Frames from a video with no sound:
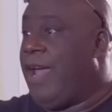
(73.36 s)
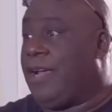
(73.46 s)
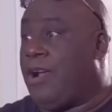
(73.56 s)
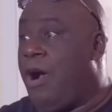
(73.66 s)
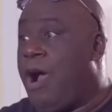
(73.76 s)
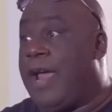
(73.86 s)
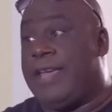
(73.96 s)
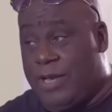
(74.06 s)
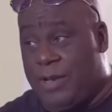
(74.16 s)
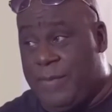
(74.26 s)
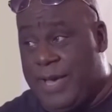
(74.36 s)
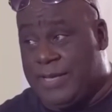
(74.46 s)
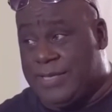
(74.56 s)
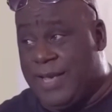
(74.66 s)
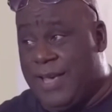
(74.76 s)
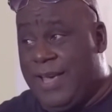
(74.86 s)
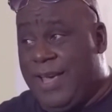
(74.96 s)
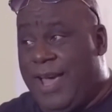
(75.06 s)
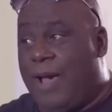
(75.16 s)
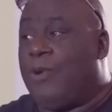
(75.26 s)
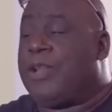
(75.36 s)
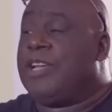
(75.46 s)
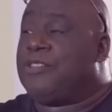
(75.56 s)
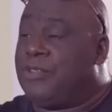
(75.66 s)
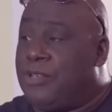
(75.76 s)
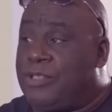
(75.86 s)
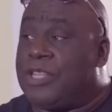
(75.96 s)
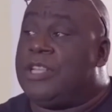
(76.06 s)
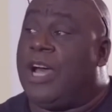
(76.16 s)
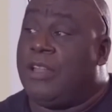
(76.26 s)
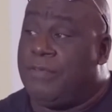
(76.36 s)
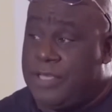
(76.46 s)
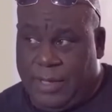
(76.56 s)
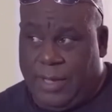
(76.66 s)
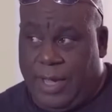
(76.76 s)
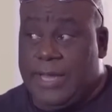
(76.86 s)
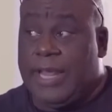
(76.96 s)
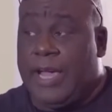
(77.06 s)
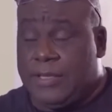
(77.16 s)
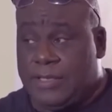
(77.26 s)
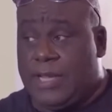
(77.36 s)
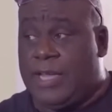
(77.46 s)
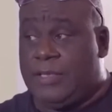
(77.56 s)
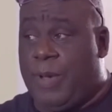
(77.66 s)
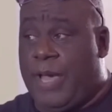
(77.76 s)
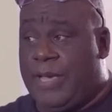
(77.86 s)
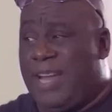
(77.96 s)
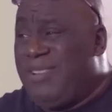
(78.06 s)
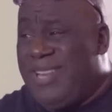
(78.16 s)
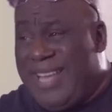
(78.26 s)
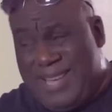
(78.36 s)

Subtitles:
Foster became a beloved Nigerian. We loved him.